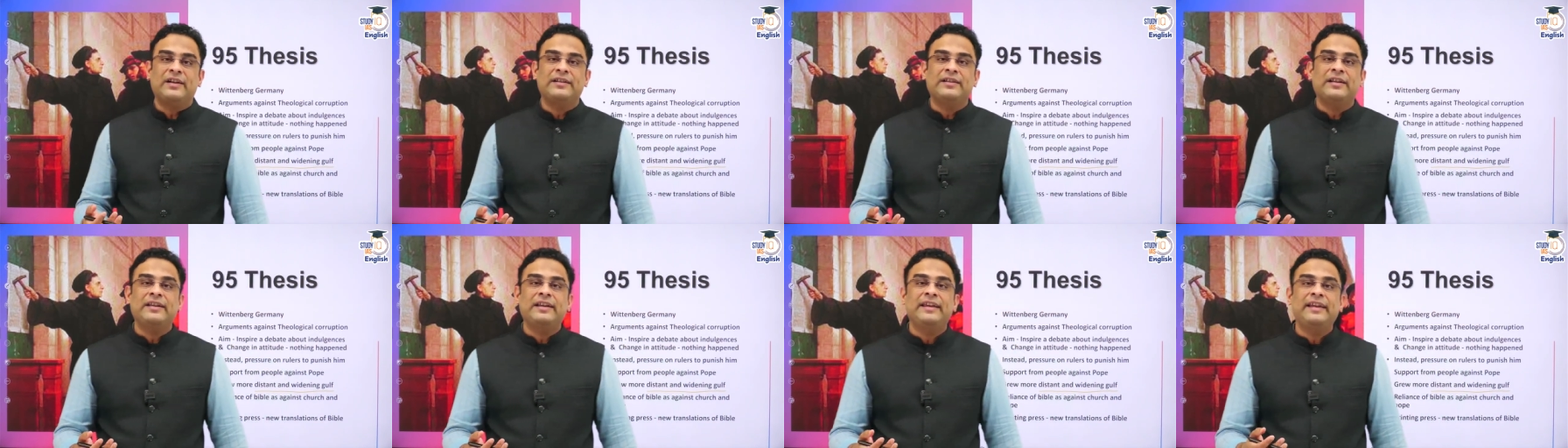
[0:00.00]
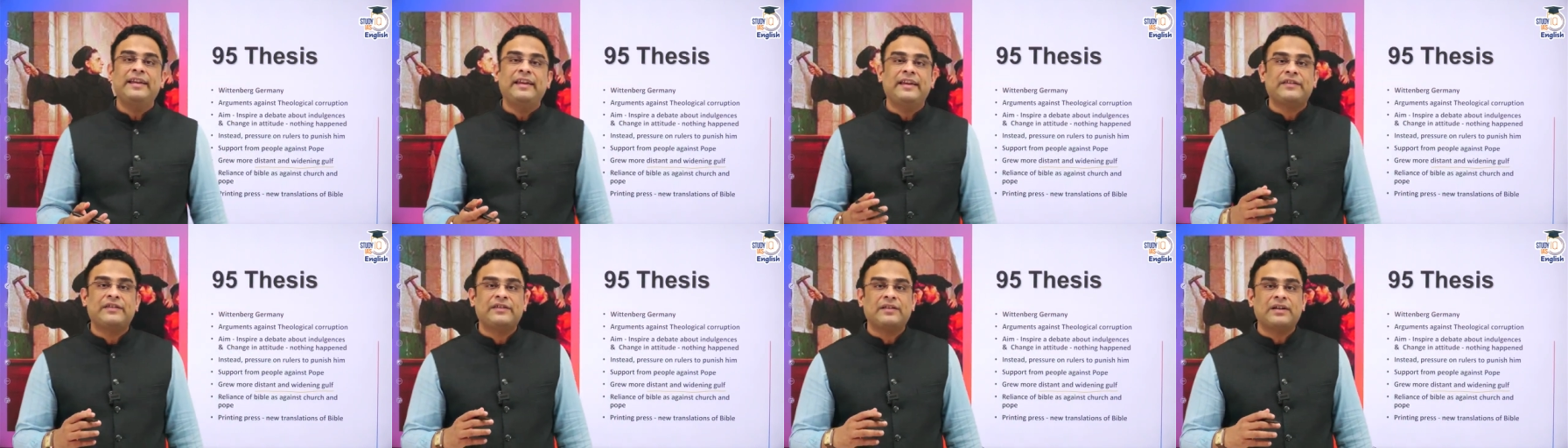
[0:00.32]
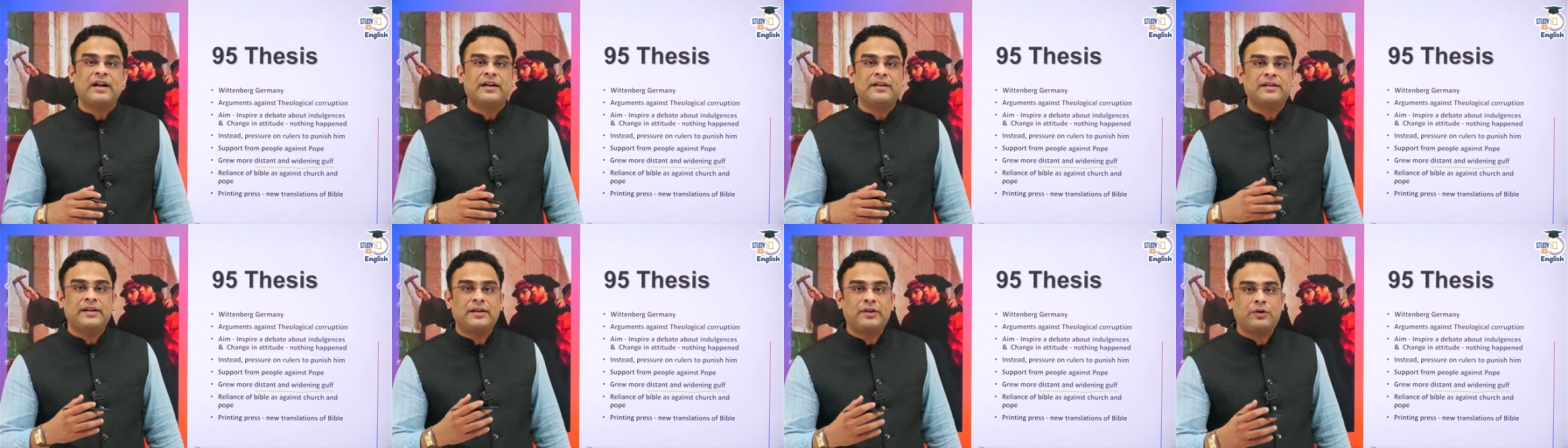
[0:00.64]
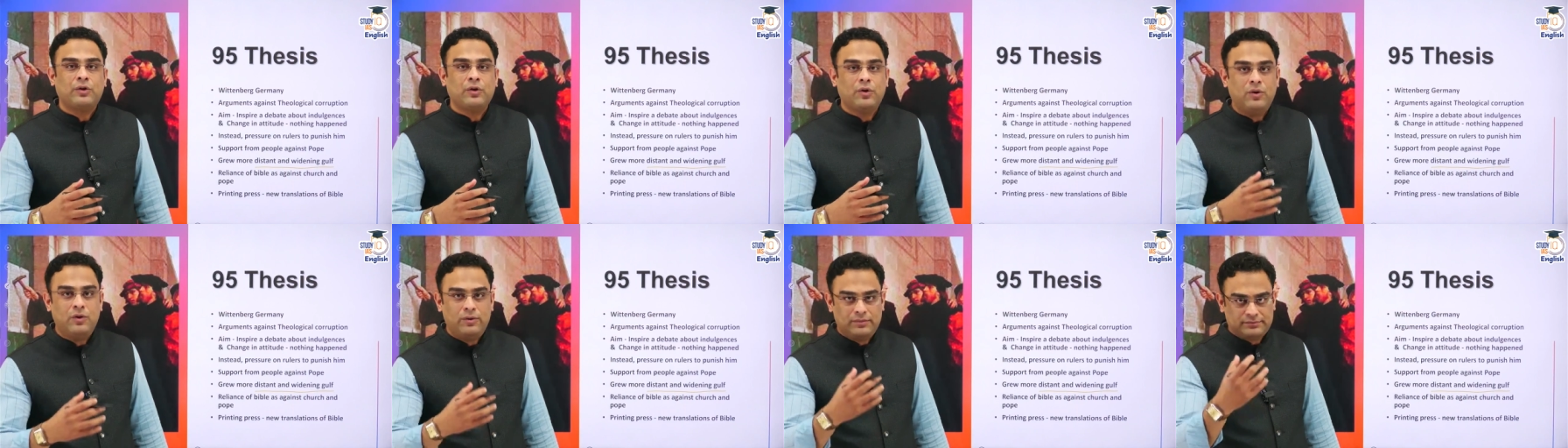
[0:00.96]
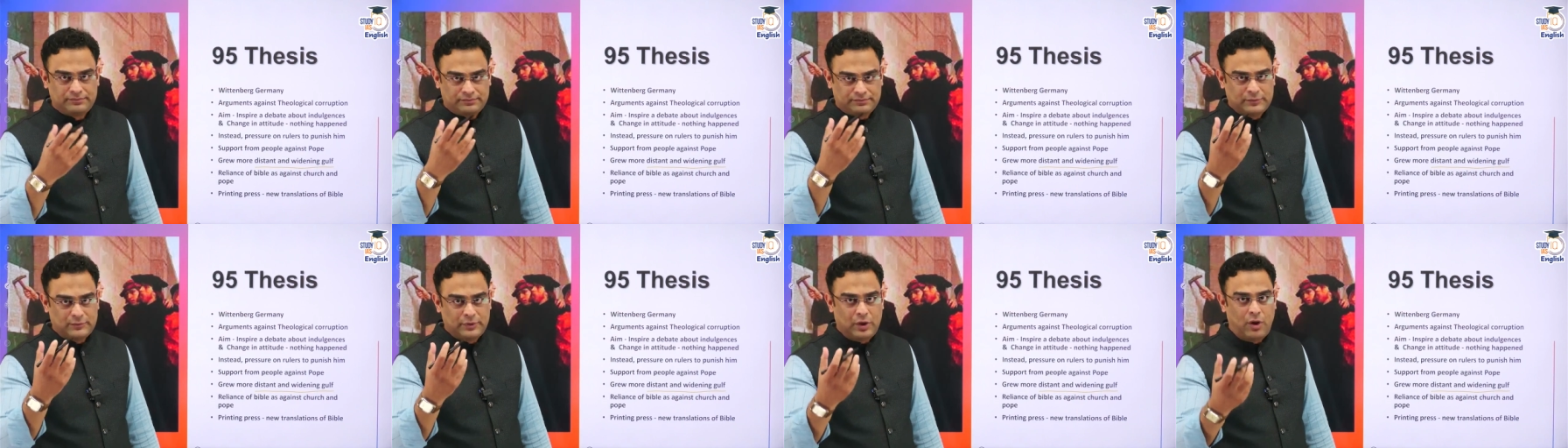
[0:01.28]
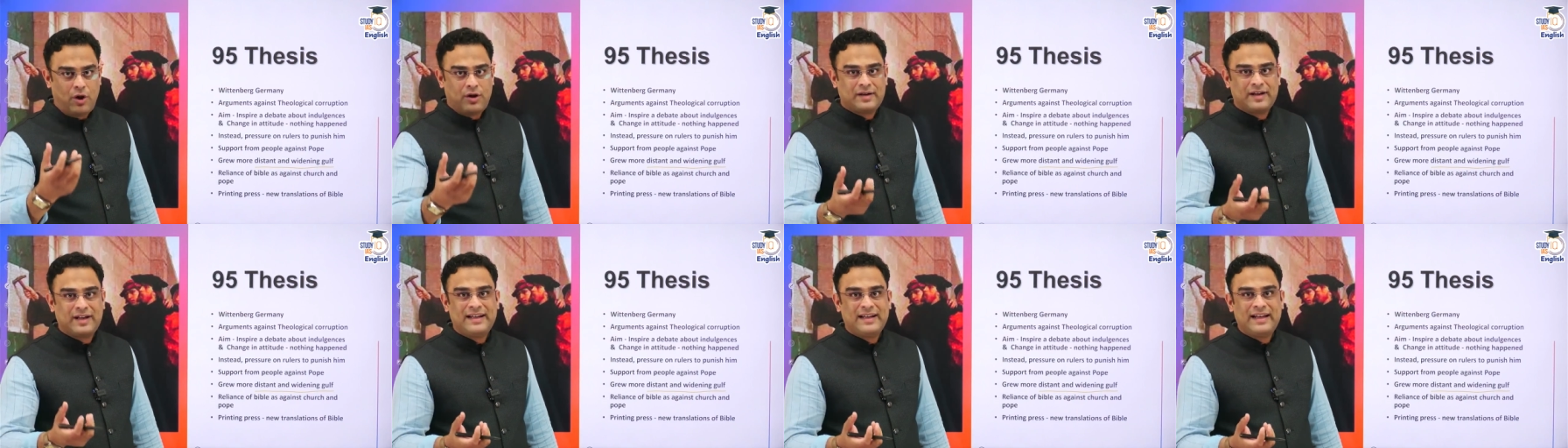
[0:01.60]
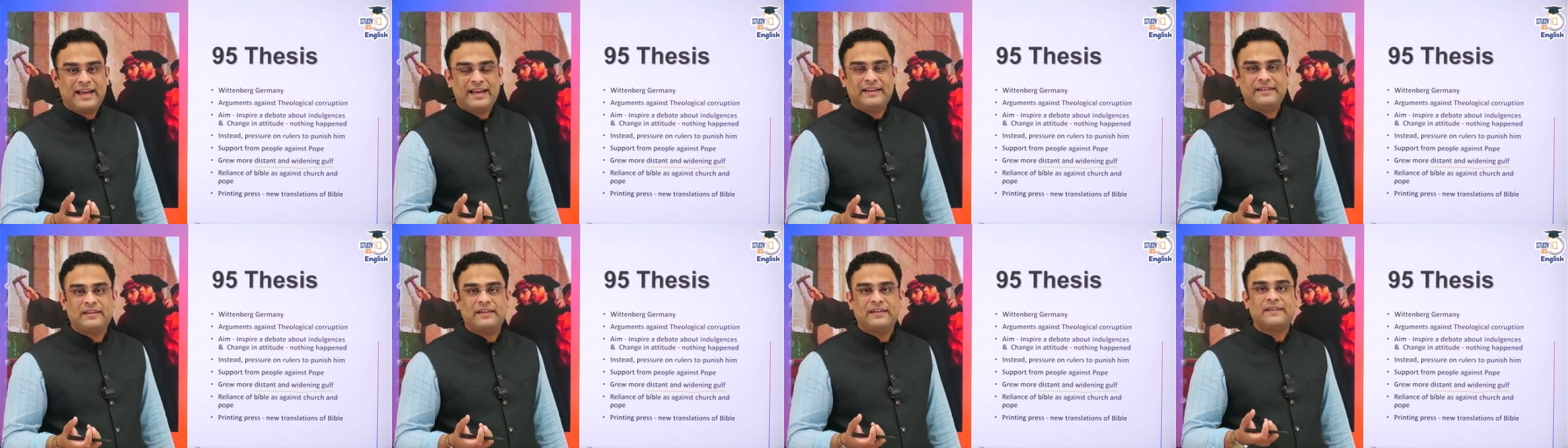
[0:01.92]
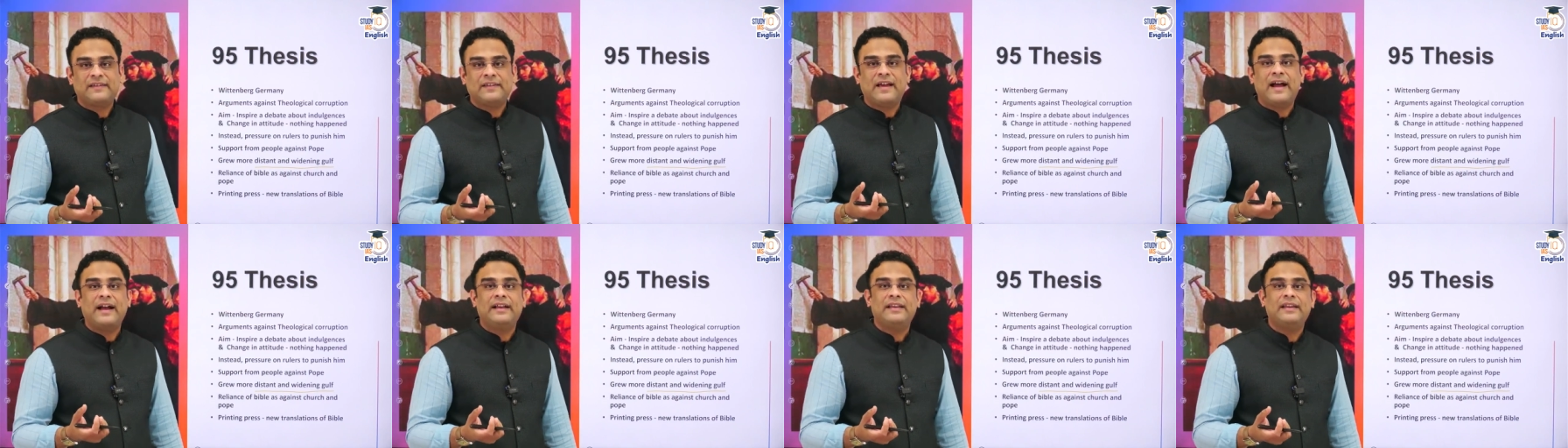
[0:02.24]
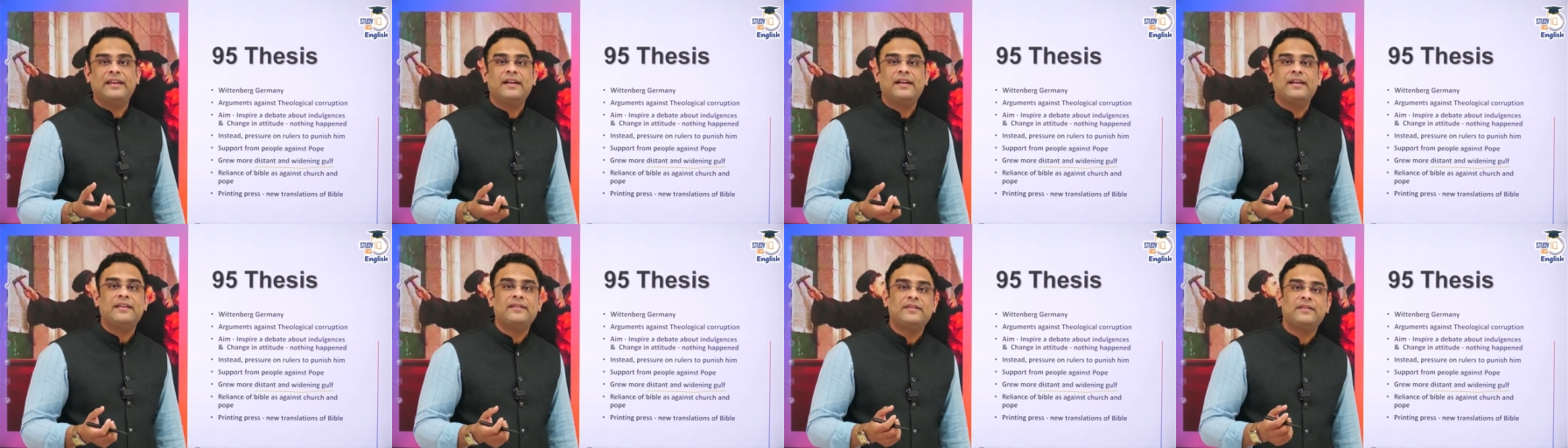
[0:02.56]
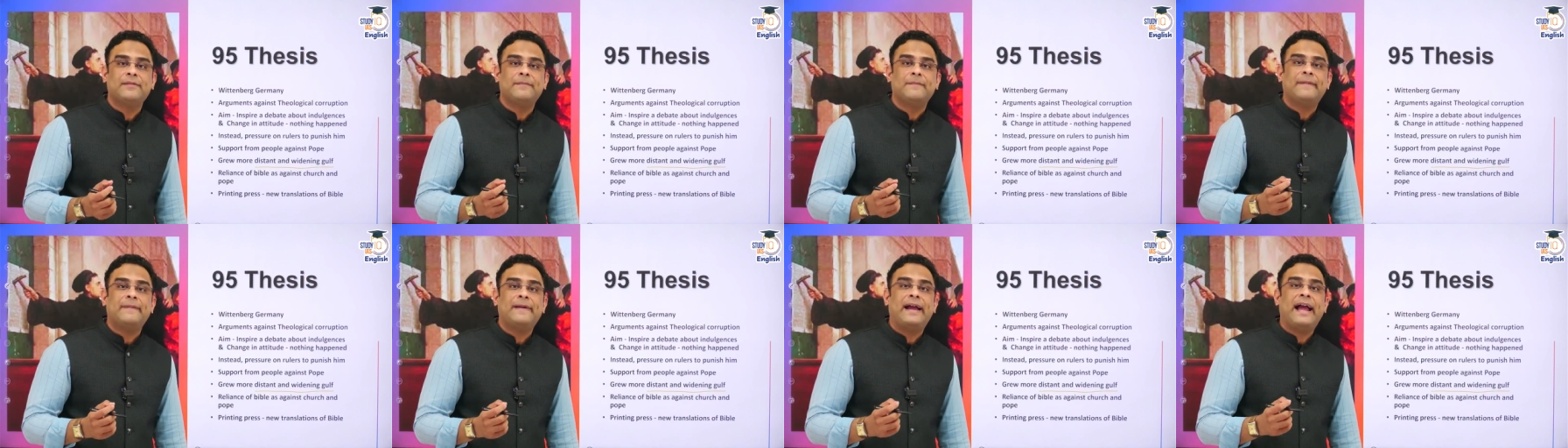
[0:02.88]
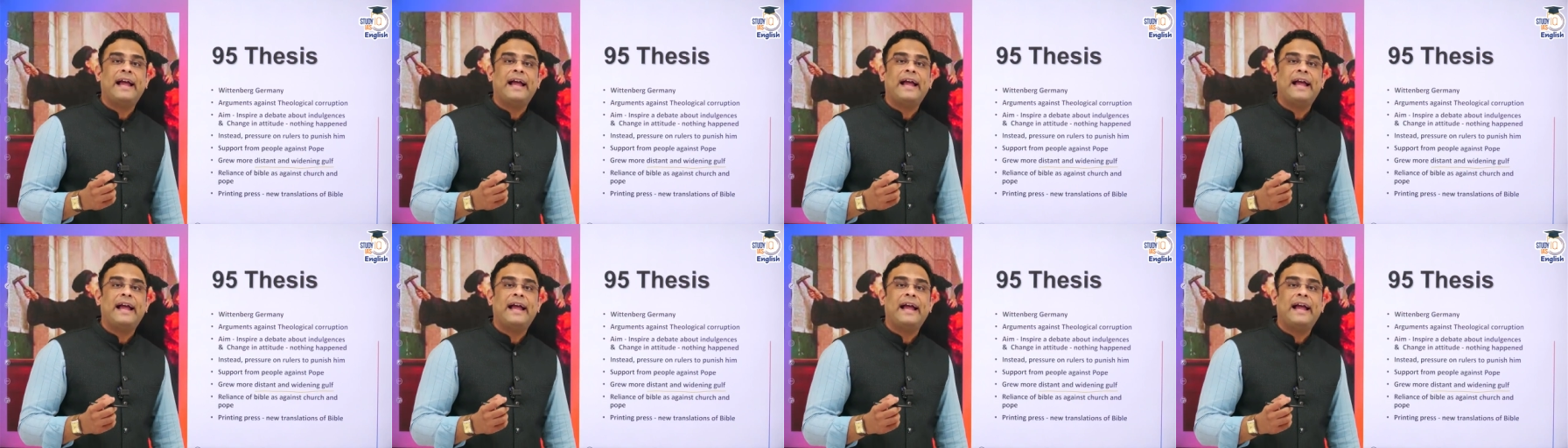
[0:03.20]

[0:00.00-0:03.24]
steadily, he started to organize his ideas,